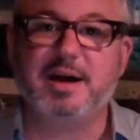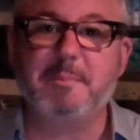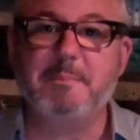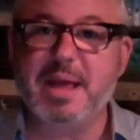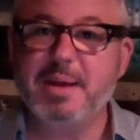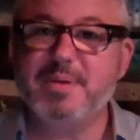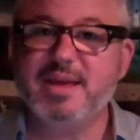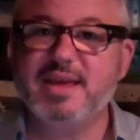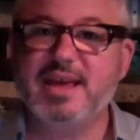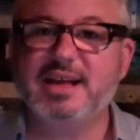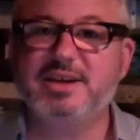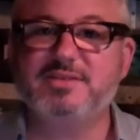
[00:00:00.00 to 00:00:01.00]
Maybe he
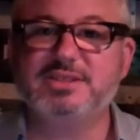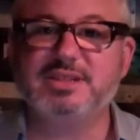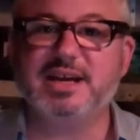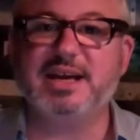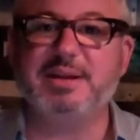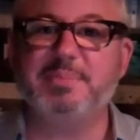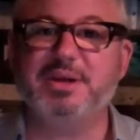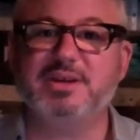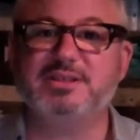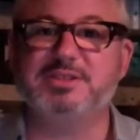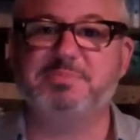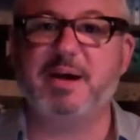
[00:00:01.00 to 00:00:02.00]
had to resign
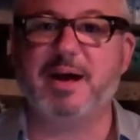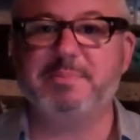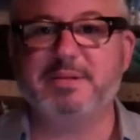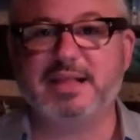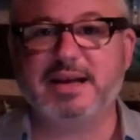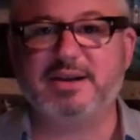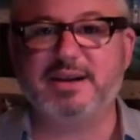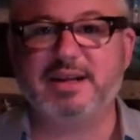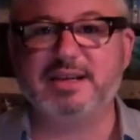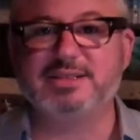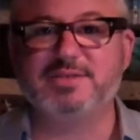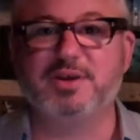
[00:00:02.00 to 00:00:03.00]
because his popularity
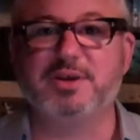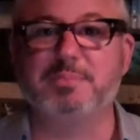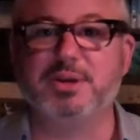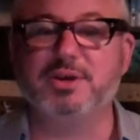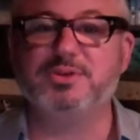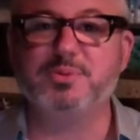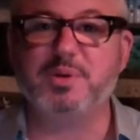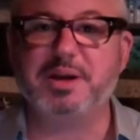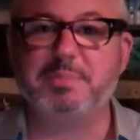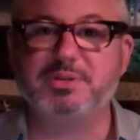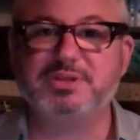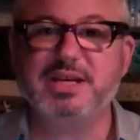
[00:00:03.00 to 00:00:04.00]
has fallen below
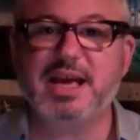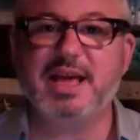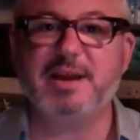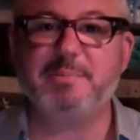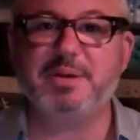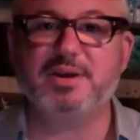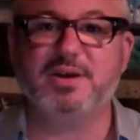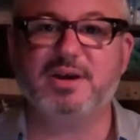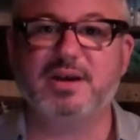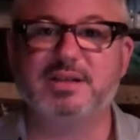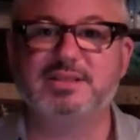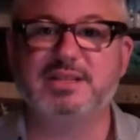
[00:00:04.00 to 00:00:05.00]
20%,
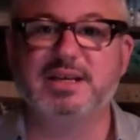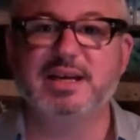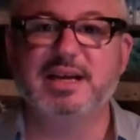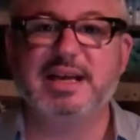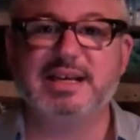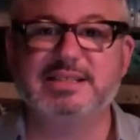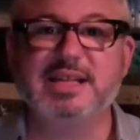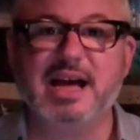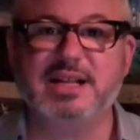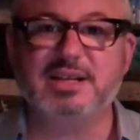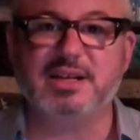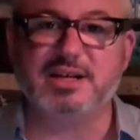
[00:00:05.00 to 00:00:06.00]
because he has
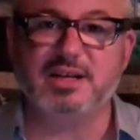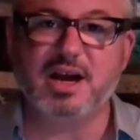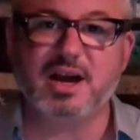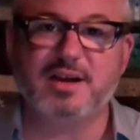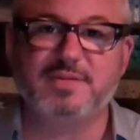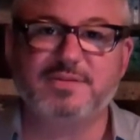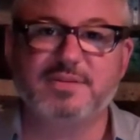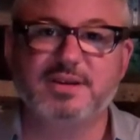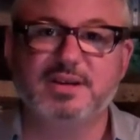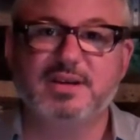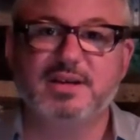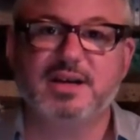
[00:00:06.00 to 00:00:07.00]
not done enough
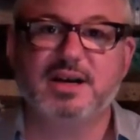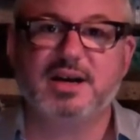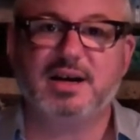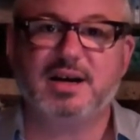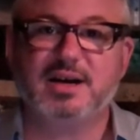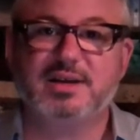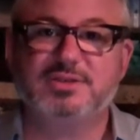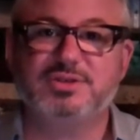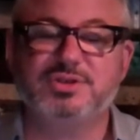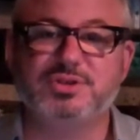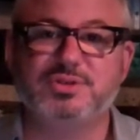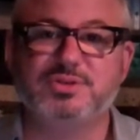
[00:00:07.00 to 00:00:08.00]

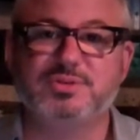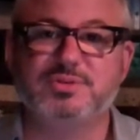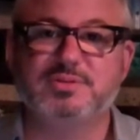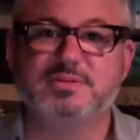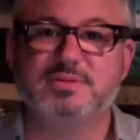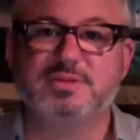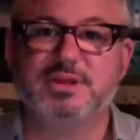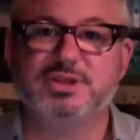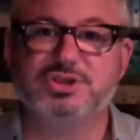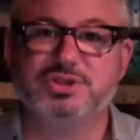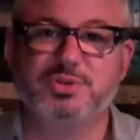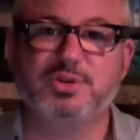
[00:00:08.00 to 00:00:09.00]
to
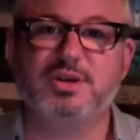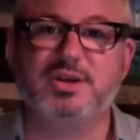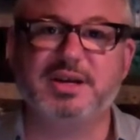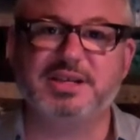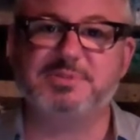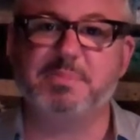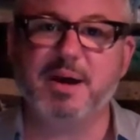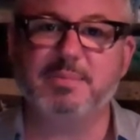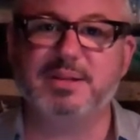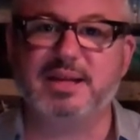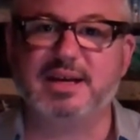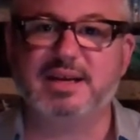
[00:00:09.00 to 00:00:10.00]
assure his
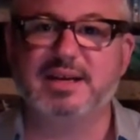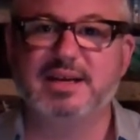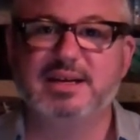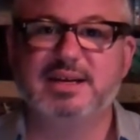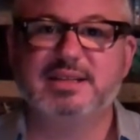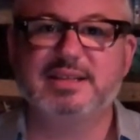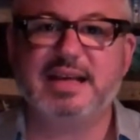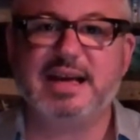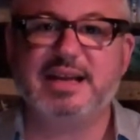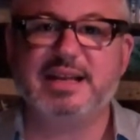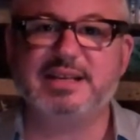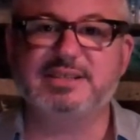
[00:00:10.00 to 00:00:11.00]
public
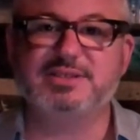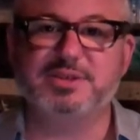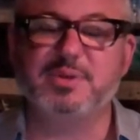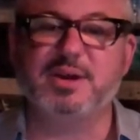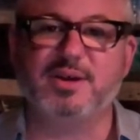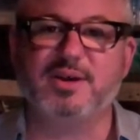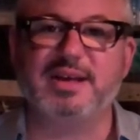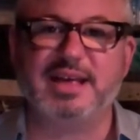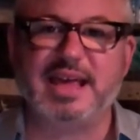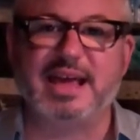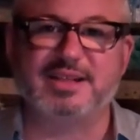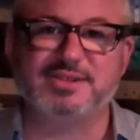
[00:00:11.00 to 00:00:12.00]
that he is doing all he
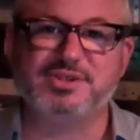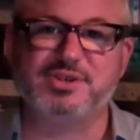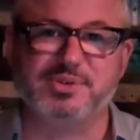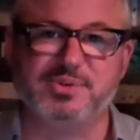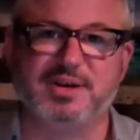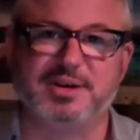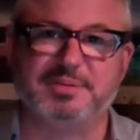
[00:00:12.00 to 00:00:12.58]
can to